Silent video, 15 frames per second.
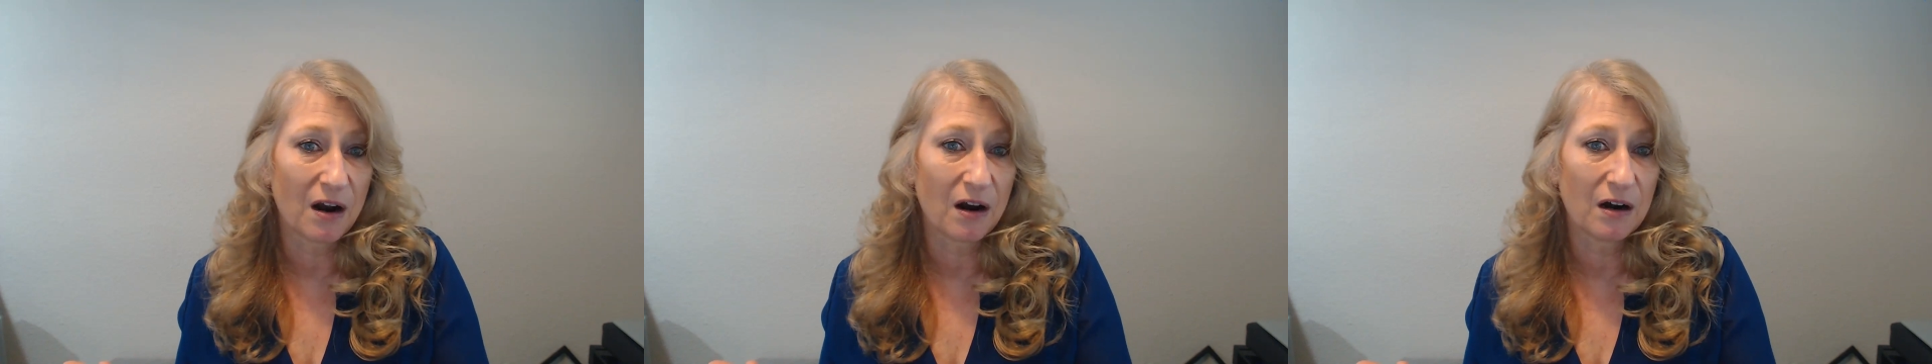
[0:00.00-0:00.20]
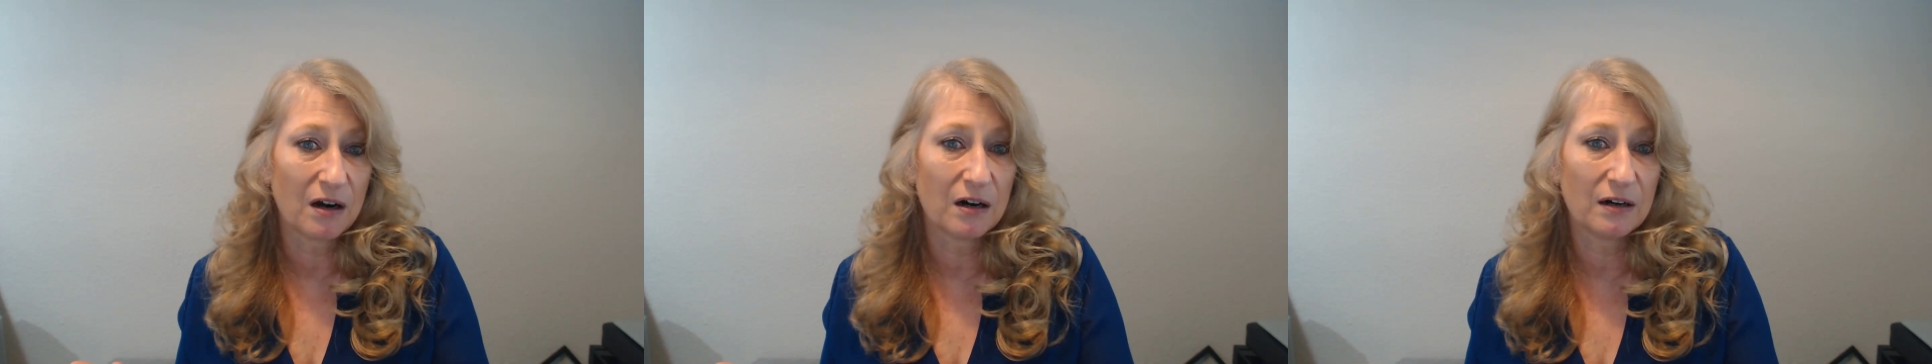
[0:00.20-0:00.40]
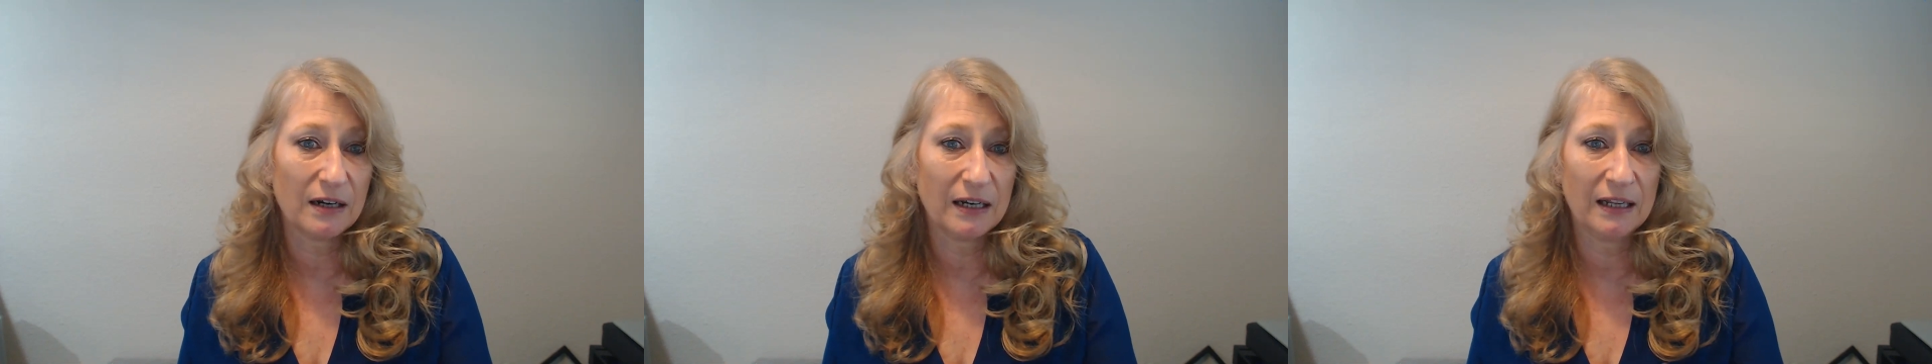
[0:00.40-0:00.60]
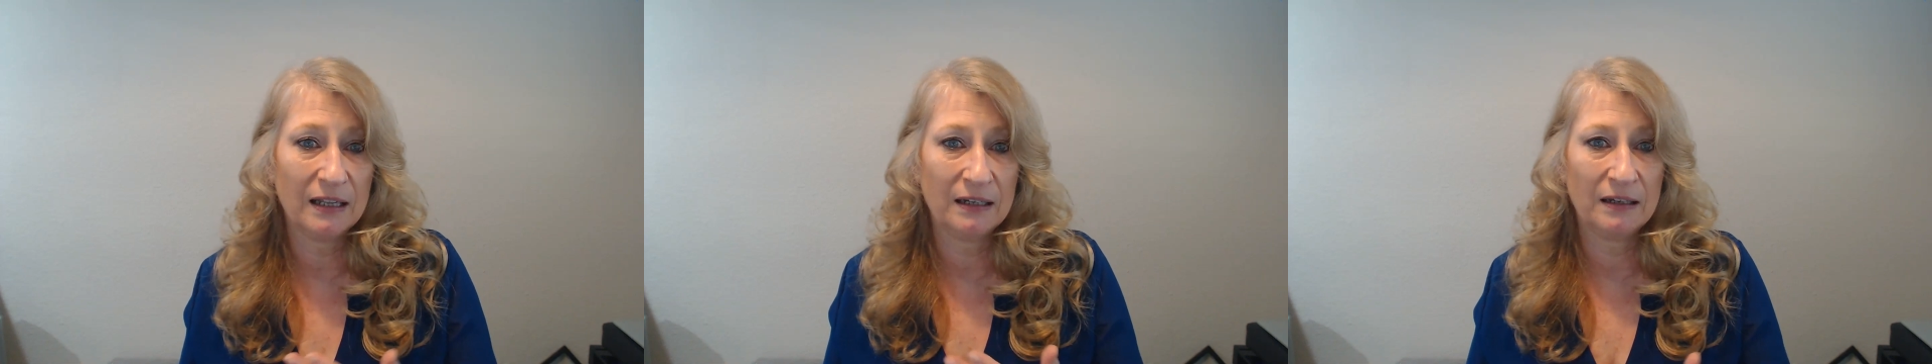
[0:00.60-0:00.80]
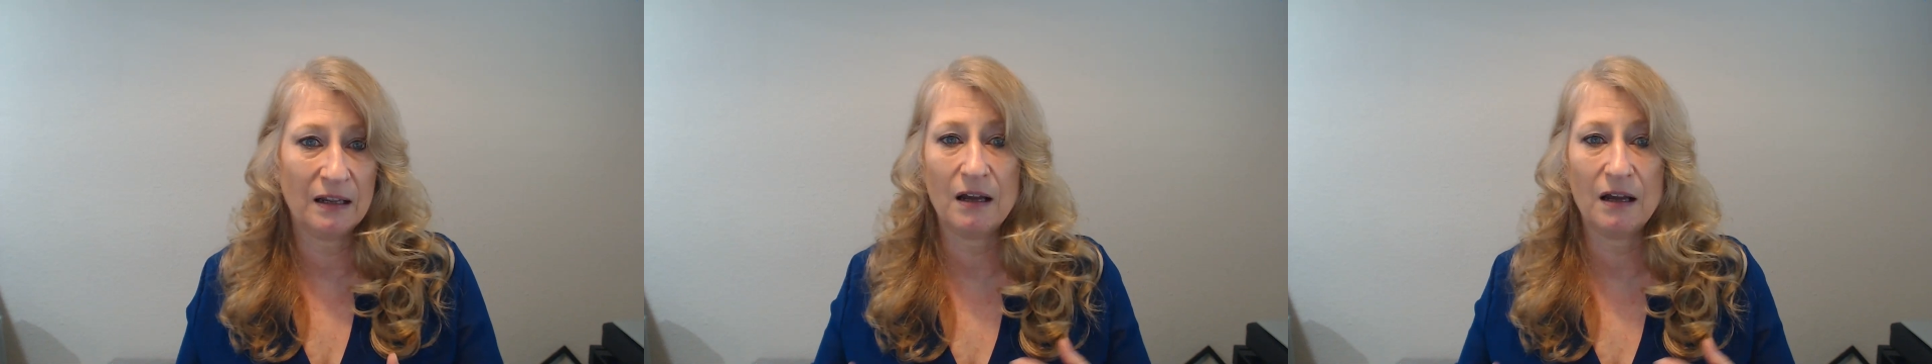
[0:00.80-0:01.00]
are
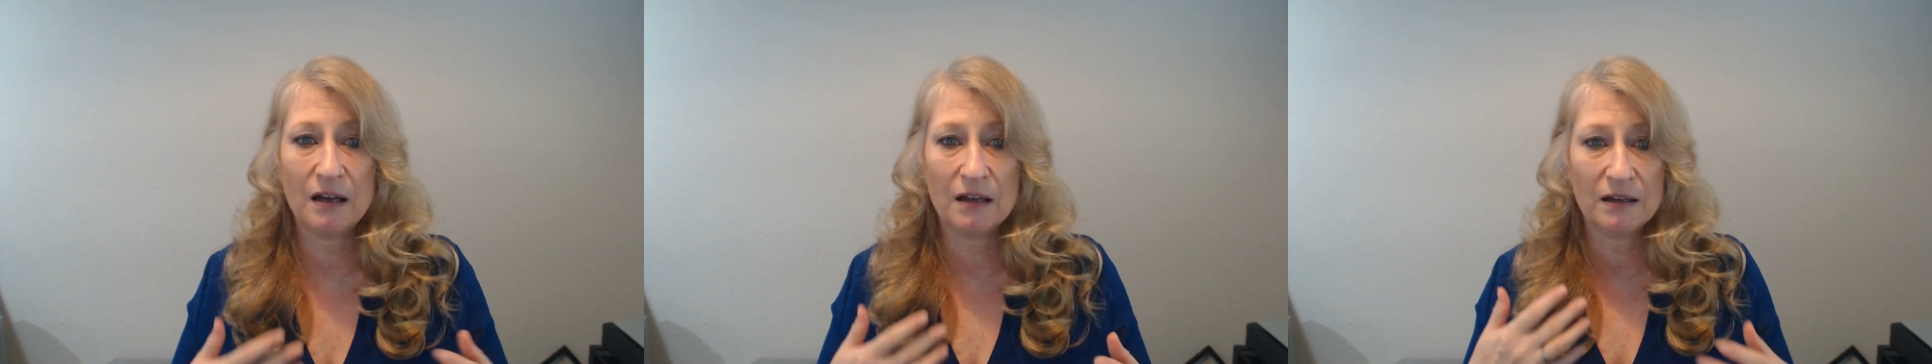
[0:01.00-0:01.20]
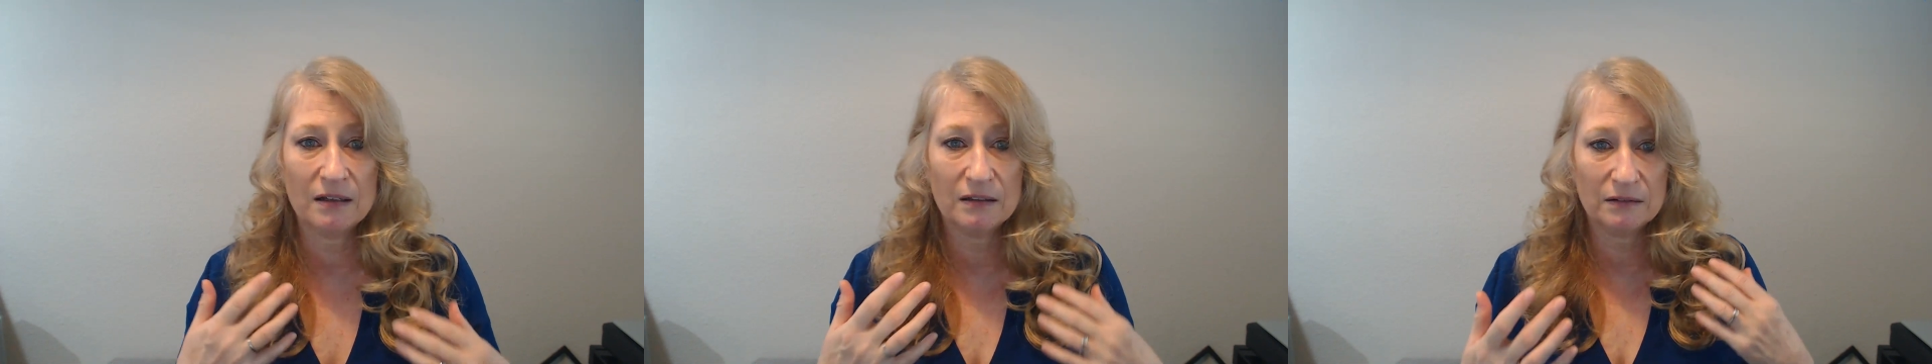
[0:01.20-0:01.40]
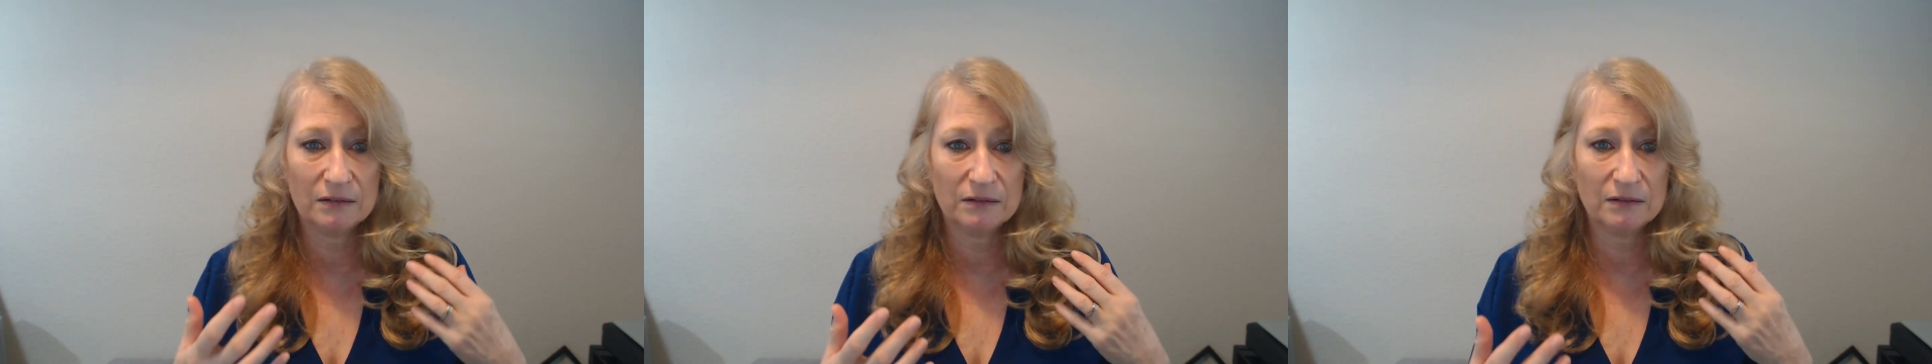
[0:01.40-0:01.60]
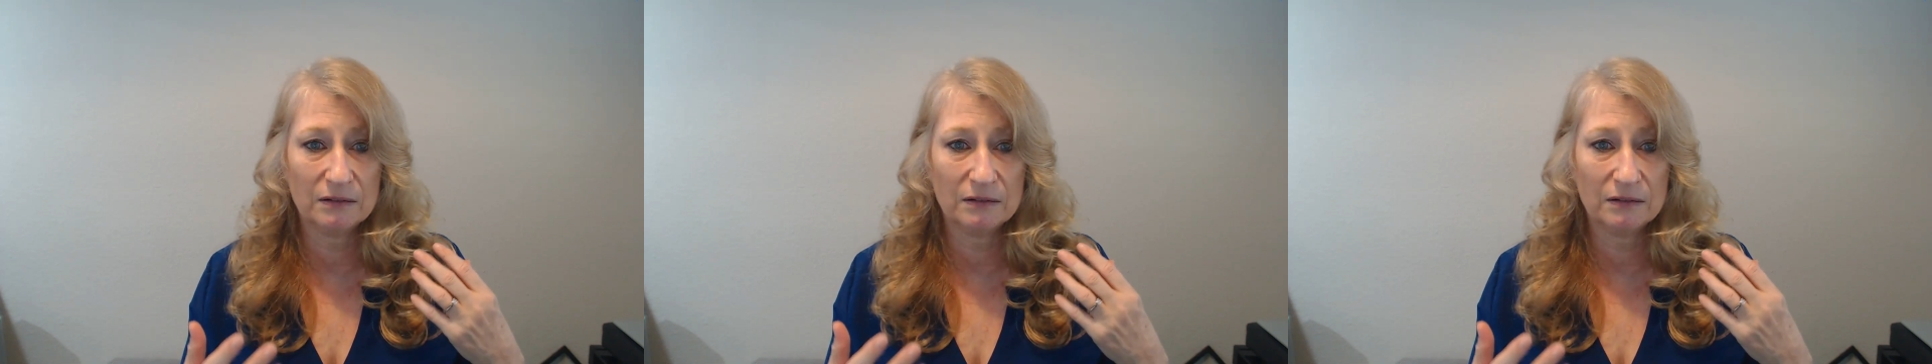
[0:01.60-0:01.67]
in a